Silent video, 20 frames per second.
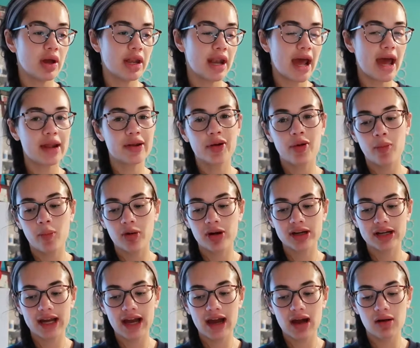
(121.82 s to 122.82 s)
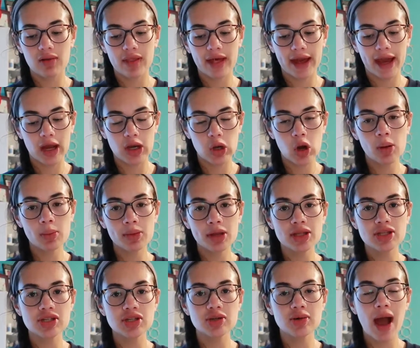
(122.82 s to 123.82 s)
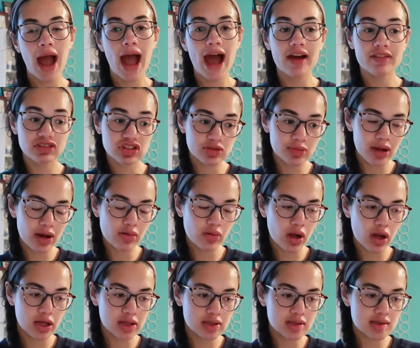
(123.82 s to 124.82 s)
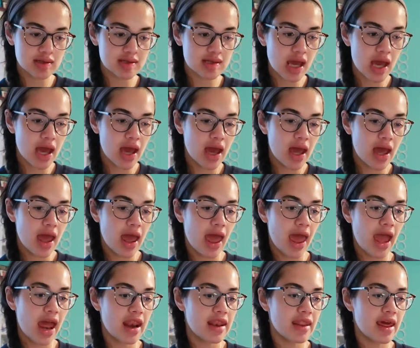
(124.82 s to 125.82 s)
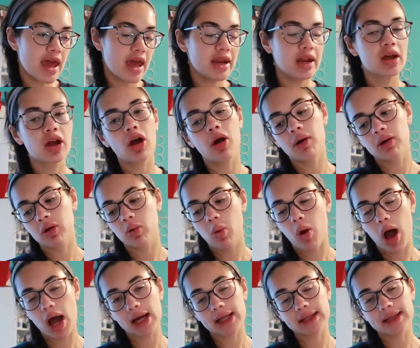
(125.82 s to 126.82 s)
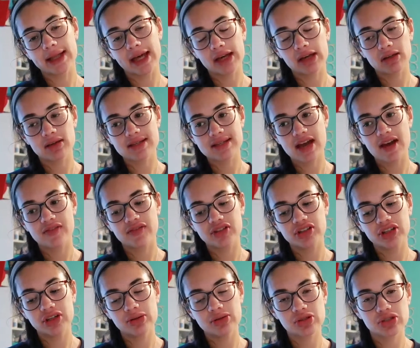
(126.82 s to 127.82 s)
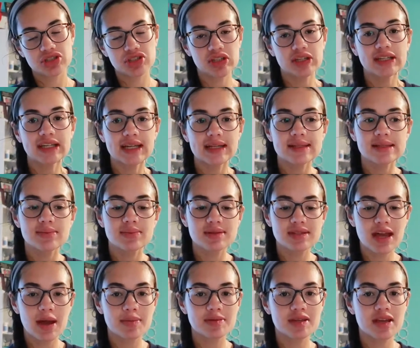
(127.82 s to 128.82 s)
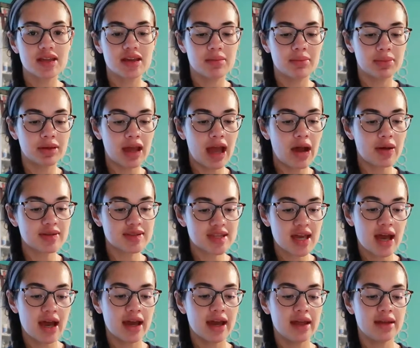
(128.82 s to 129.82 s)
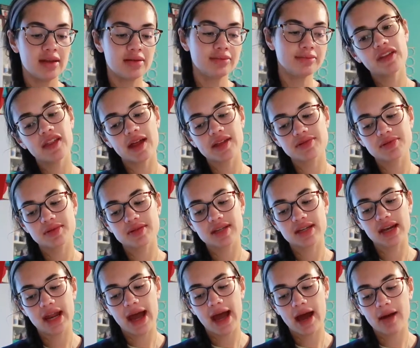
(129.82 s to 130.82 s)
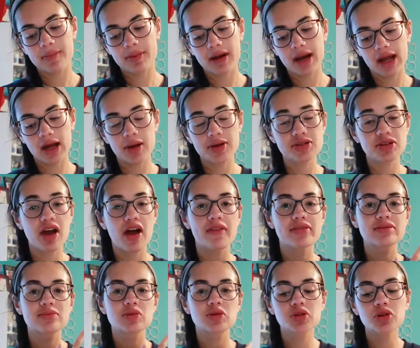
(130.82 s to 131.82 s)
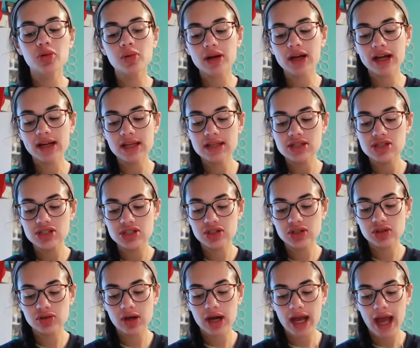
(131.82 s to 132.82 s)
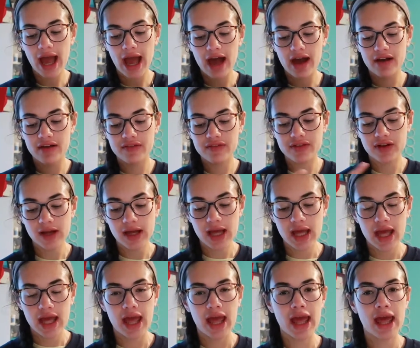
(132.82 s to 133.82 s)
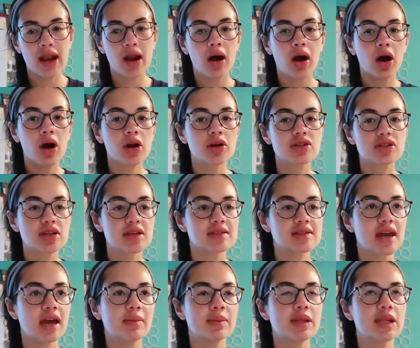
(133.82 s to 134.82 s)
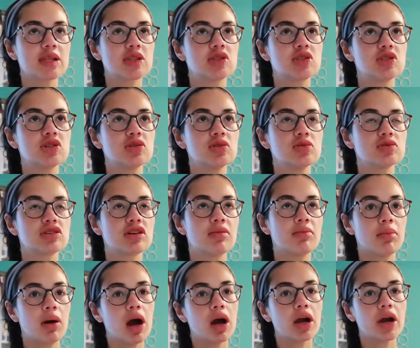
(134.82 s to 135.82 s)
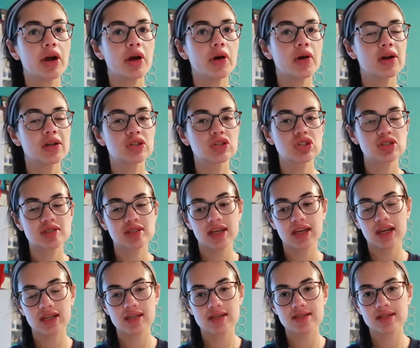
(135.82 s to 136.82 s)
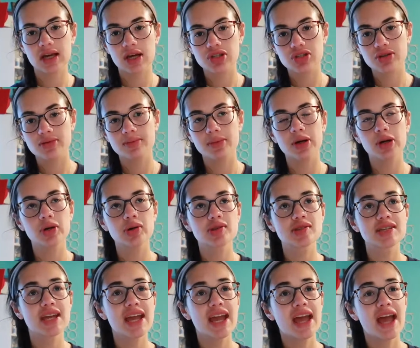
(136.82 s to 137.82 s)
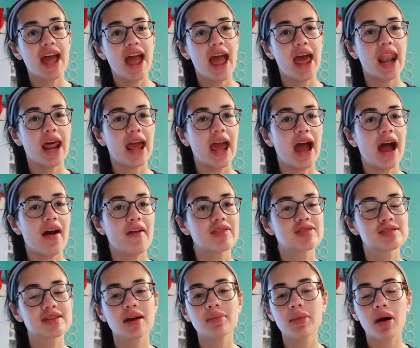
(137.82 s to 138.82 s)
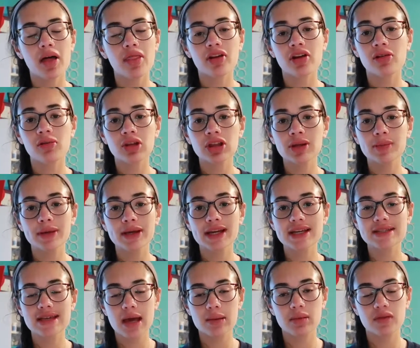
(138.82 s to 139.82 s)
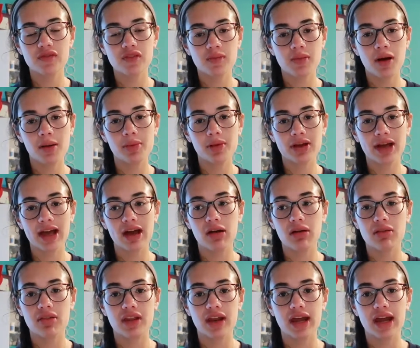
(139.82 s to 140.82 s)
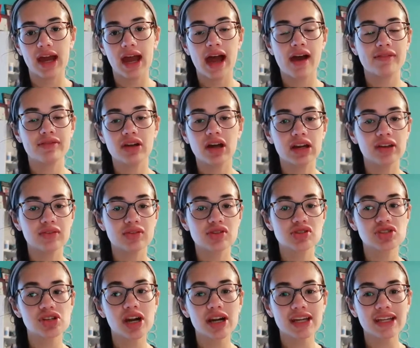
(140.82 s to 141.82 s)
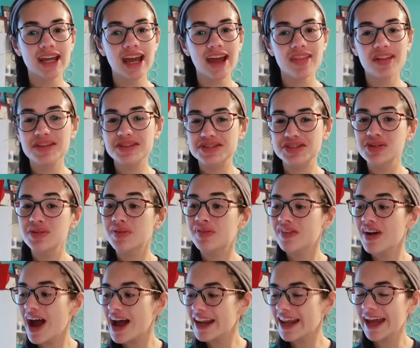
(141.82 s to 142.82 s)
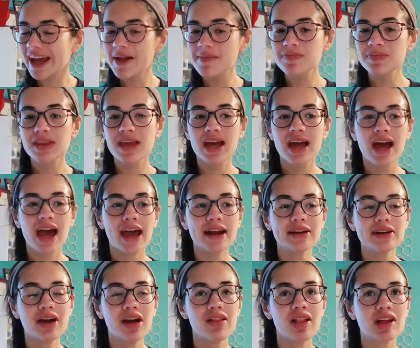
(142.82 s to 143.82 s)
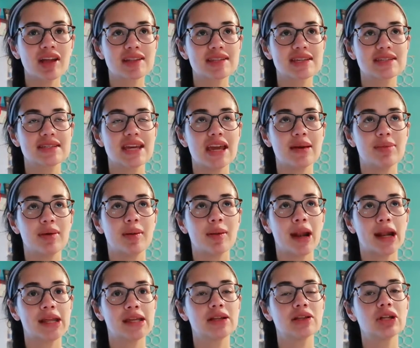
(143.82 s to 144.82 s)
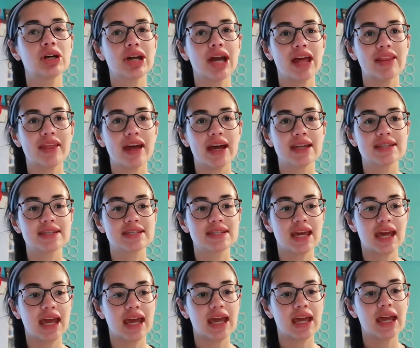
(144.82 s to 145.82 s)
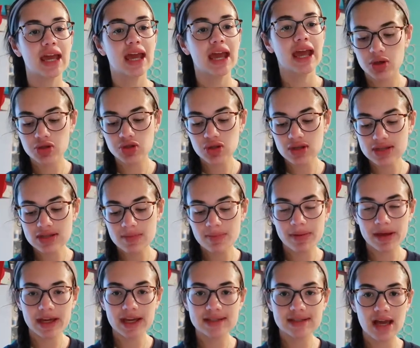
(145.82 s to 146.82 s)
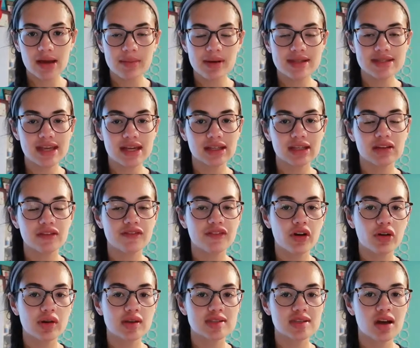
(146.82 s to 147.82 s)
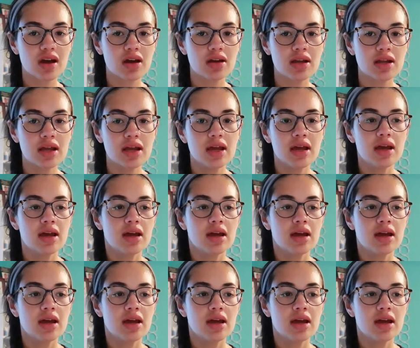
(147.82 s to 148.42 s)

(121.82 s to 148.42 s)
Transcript: an at-home workout like I normally do after my runs and then go on a walk later this afternoon just to like get some steps in and be outside. But that's what's gonna happen. I also have some schoolwork I need to do. I have an art assignment that's due tomorrow. It's just like a discussion post and I have some other really big assignment for public health that I have not even started yet. That's due Friday. I don't know how long it's gonna take me but I need to look at that today. Those are like the big assignments I need to focus on